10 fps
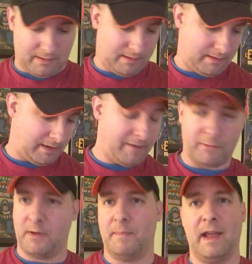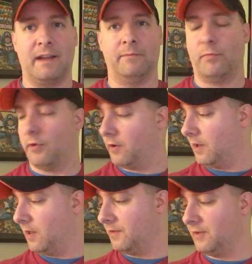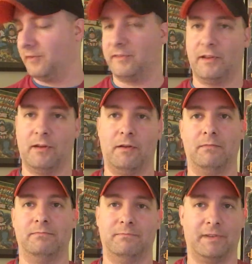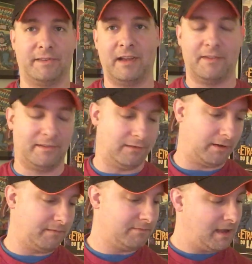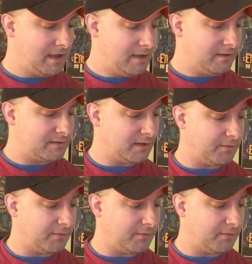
I haven't rebagged and boarded all these, so we'll see how these look. So from